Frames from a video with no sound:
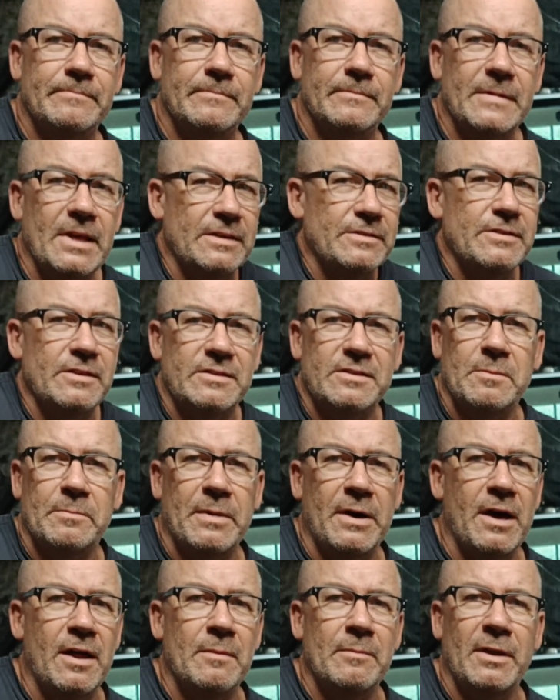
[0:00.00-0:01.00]
That's just the
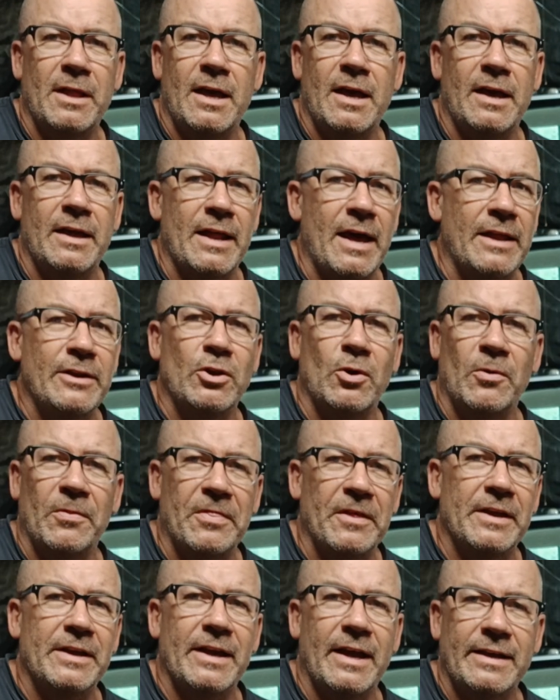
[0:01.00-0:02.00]
bottom line. I don't
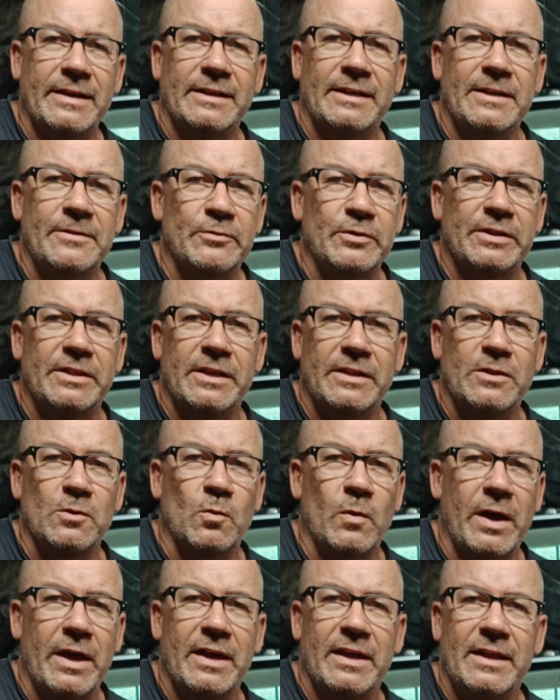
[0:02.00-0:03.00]
think I can live with it the
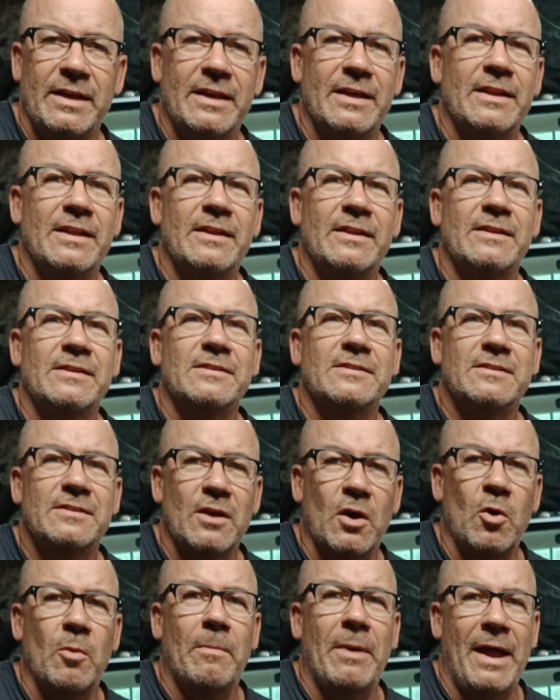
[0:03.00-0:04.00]
way it is. It is
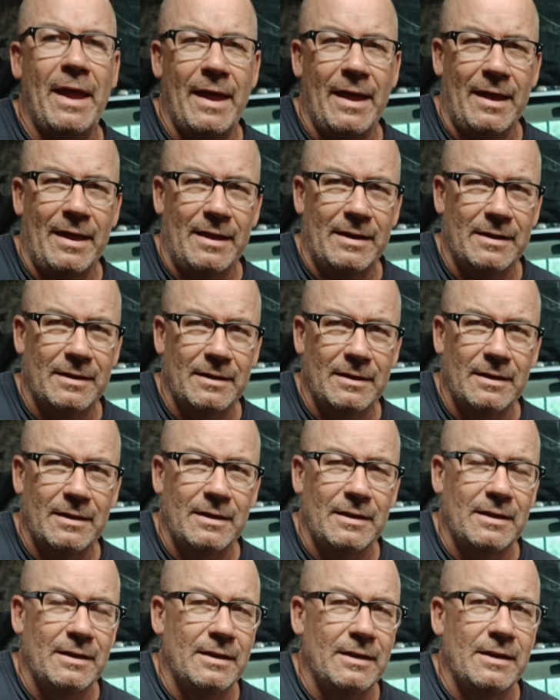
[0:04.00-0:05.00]
so bad.
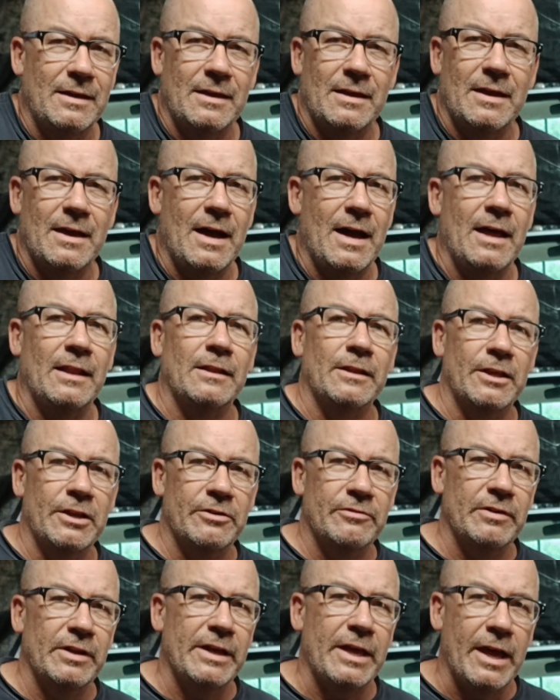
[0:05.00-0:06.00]
I
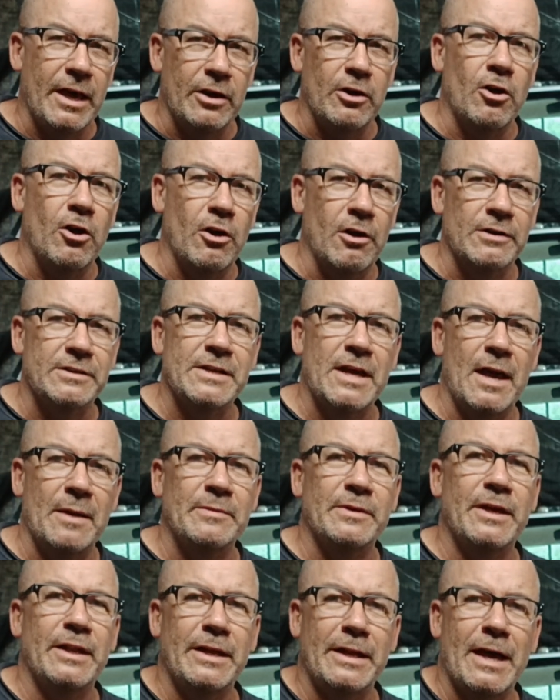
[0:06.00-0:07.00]
literally had a hard time
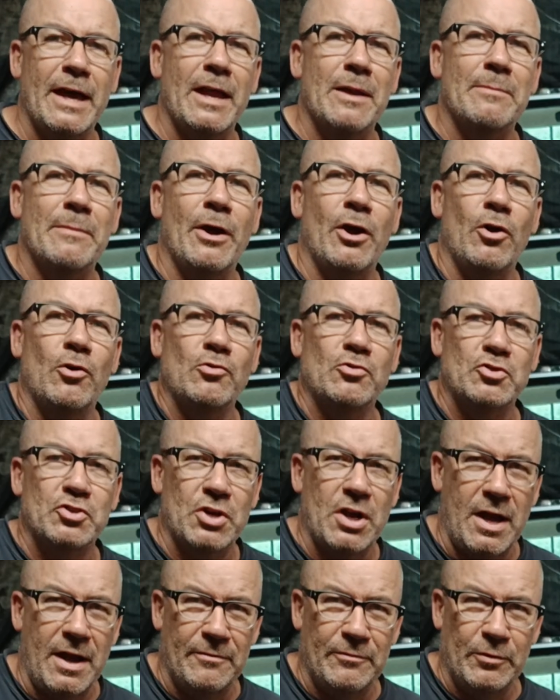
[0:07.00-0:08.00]
getting out of my own
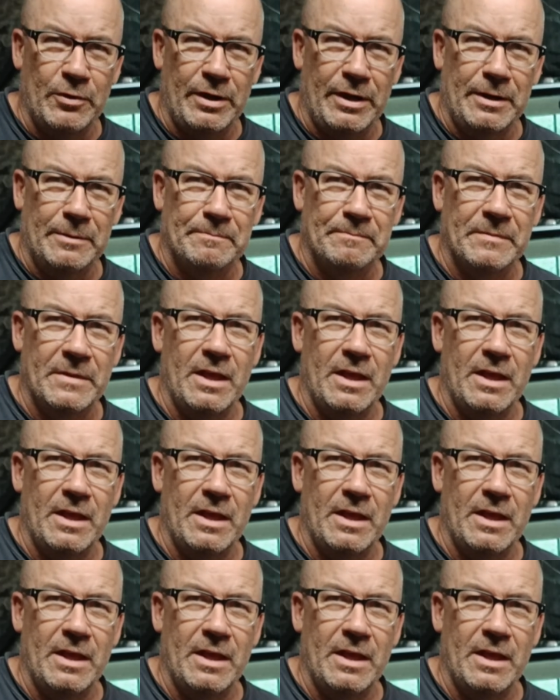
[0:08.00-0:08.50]
driveway.